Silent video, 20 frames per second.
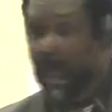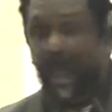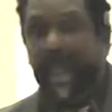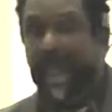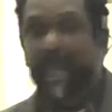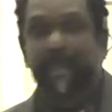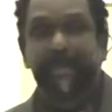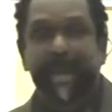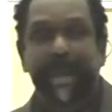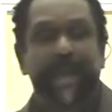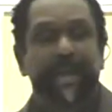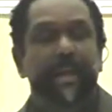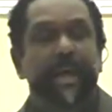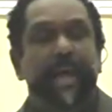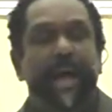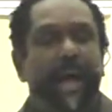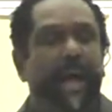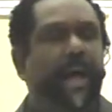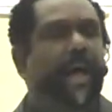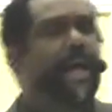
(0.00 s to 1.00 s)

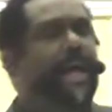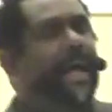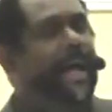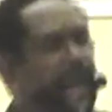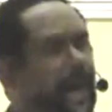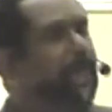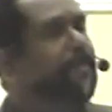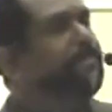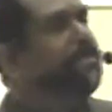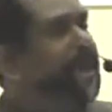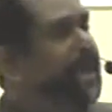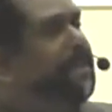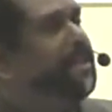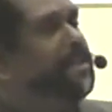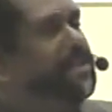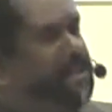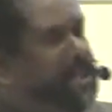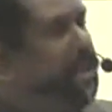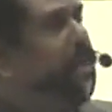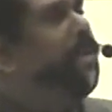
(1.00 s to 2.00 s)
Amen. Uh, help
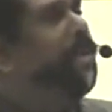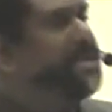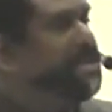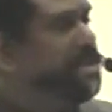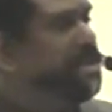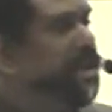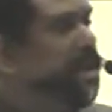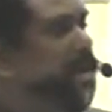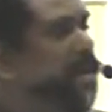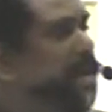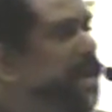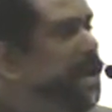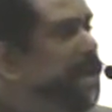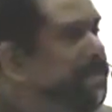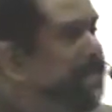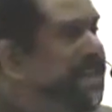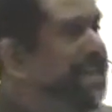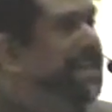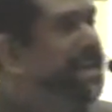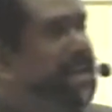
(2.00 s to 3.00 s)
brother
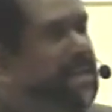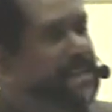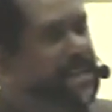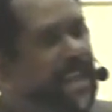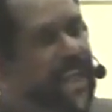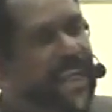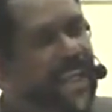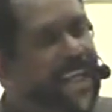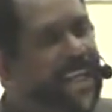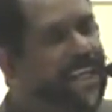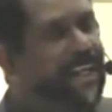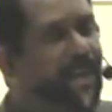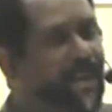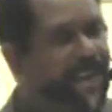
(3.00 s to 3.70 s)
so-and-so because he